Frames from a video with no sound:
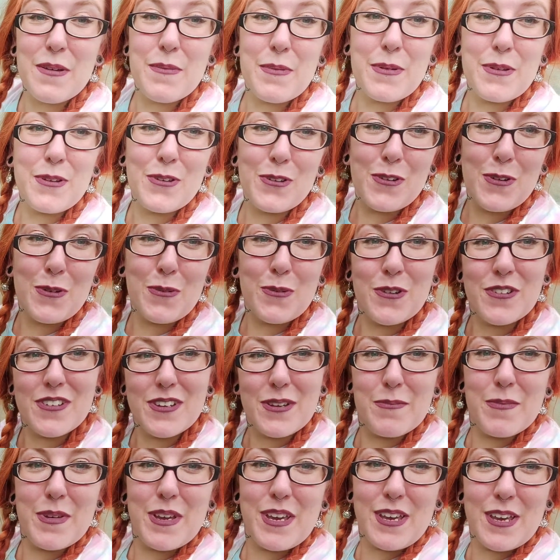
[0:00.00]
Hope you enjoyed
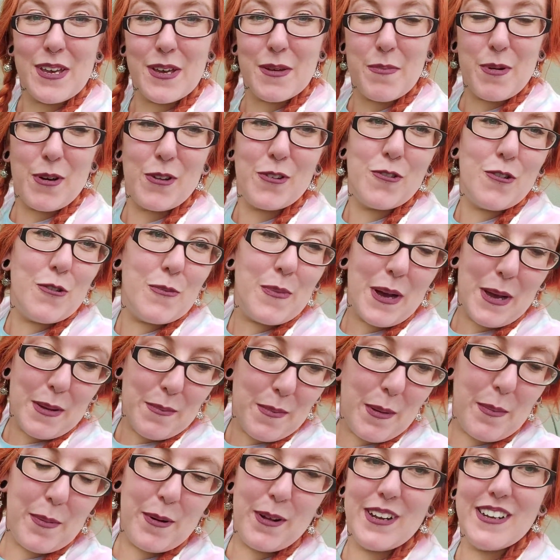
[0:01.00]
watching me potter about
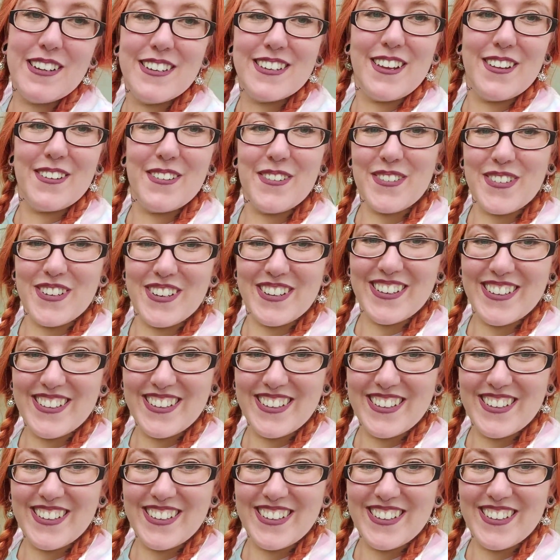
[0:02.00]
in my polytunnel.